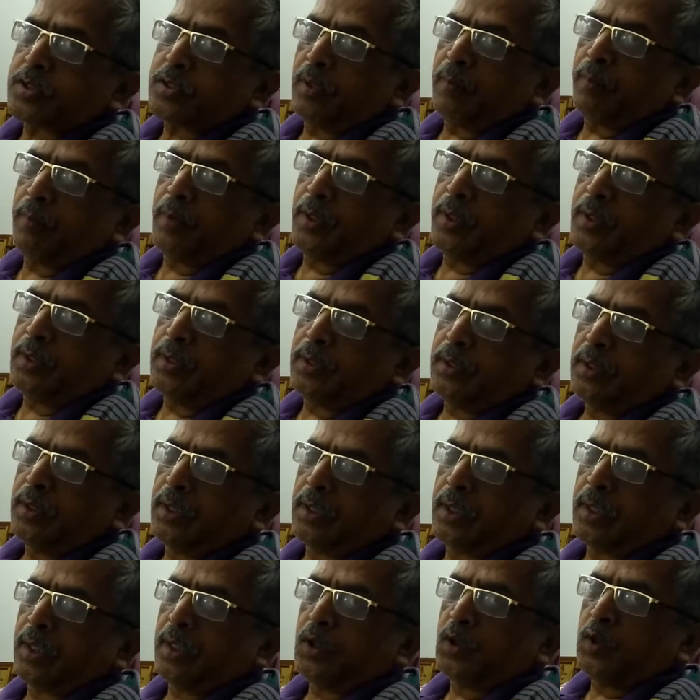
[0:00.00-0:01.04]
somebody,
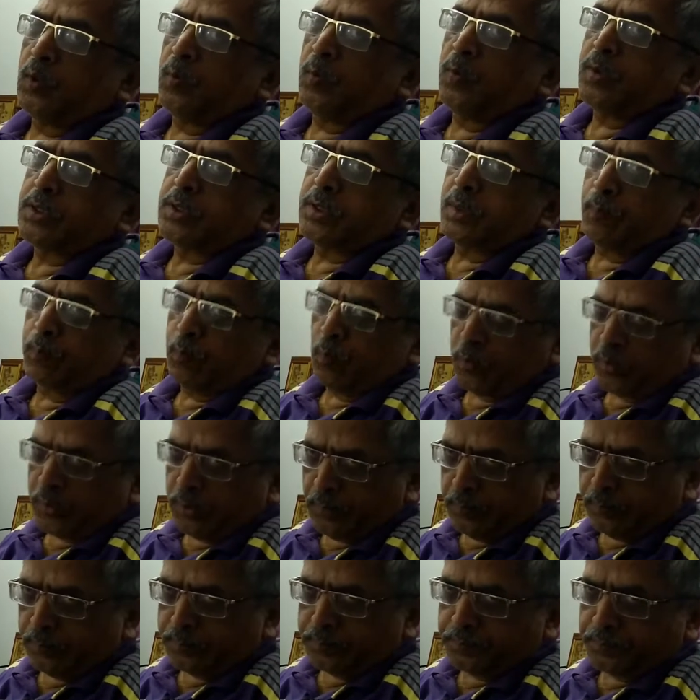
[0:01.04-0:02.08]
Ketu will support
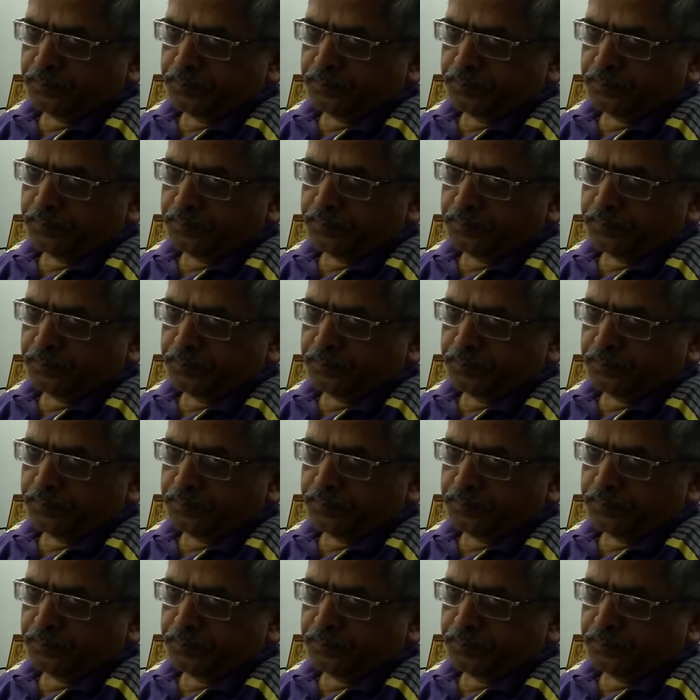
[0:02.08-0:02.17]
him.